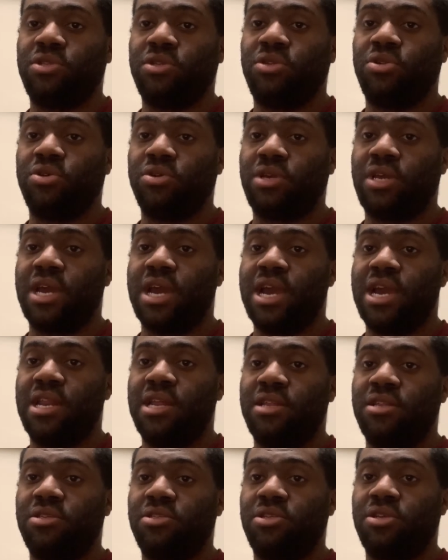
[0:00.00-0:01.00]
to look at
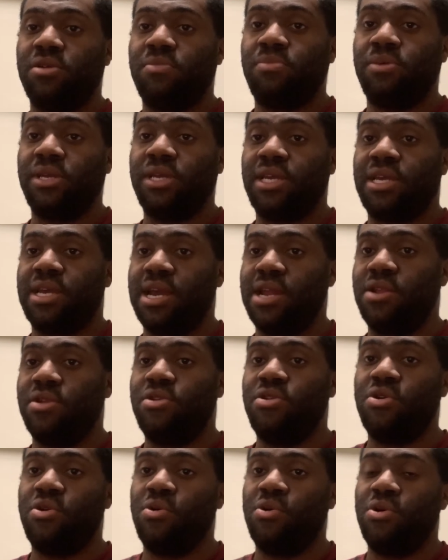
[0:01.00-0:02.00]
it and stuff, but he kept
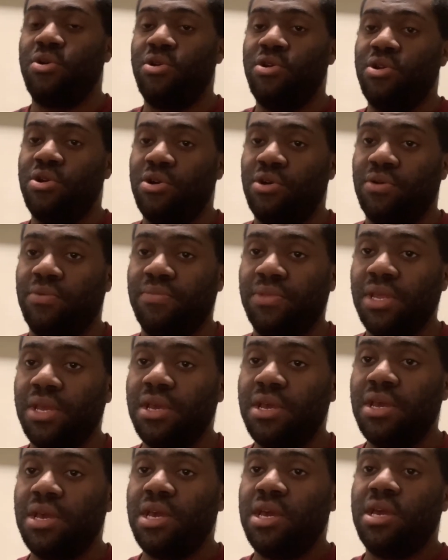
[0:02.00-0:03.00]
ignoring them
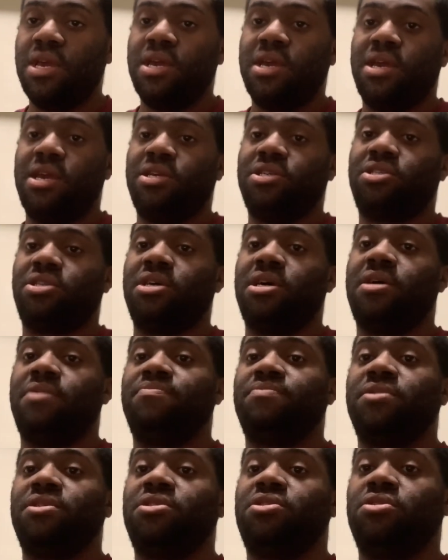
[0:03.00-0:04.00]
and stuff.
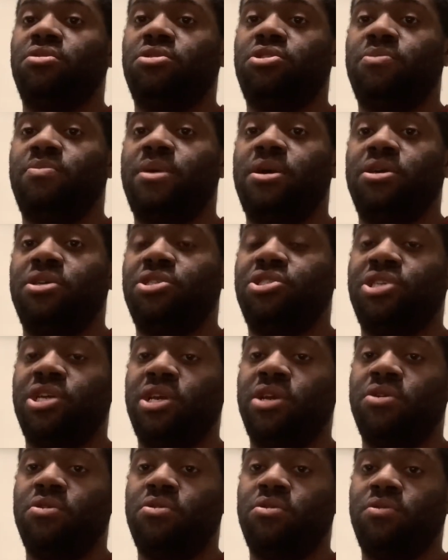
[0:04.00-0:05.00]
So Jamarcus
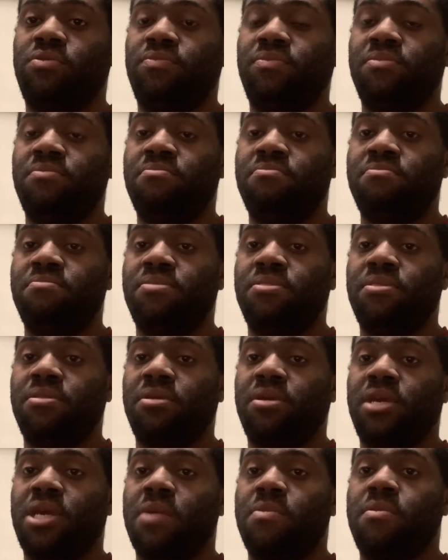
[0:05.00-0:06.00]
Jingle
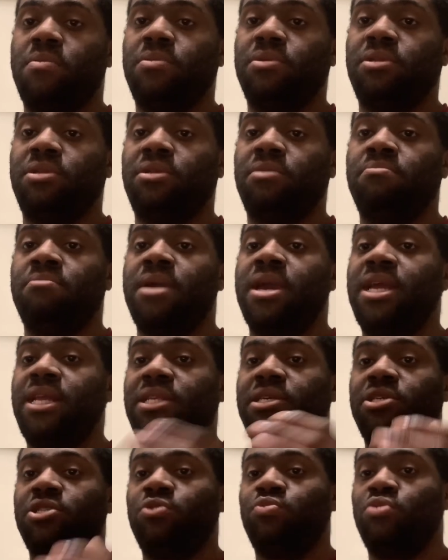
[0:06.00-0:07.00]
came up made
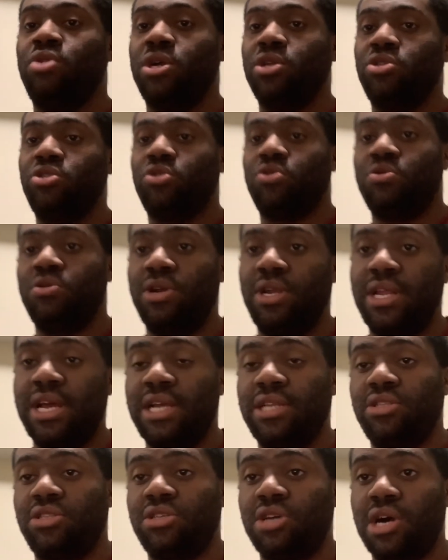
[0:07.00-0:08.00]
this one toy
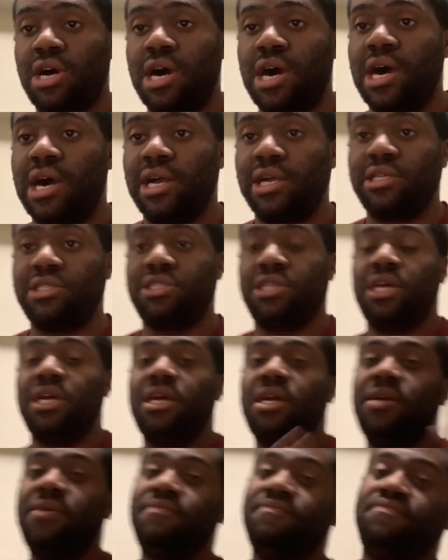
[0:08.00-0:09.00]
that talks
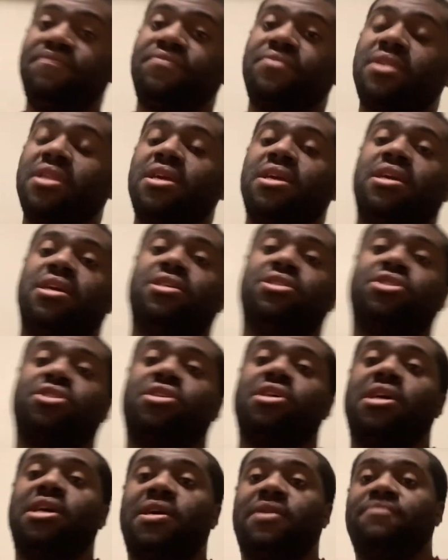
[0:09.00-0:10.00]
and
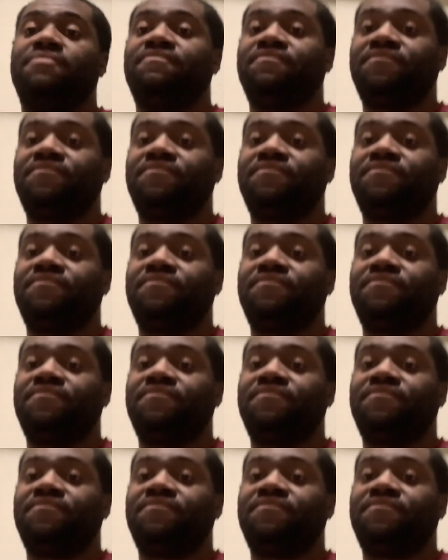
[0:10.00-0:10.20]
stuff.